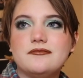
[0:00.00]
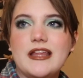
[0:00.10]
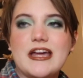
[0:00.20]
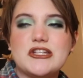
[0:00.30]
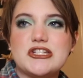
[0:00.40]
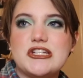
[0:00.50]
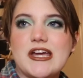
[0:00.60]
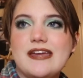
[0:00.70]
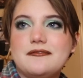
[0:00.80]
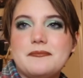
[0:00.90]
Like I just
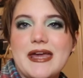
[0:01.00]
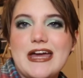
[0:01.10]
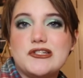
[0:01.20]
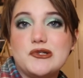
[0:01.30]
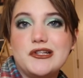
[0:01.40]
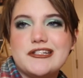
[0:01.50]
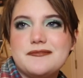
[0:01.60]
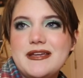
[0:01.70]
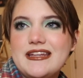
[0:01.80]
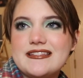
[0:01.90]
shook it and my cat Joel looked
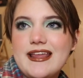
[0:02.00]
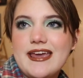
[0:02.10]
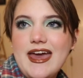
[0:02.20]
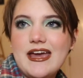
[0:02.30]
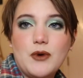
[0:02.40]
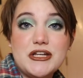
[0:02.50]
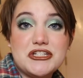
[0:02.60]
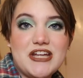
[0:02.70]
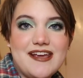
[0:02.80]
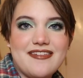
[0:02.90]
at me and he's like, hey, why'd you
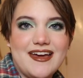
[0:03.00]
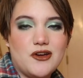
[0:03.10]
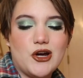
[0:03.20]
shake that?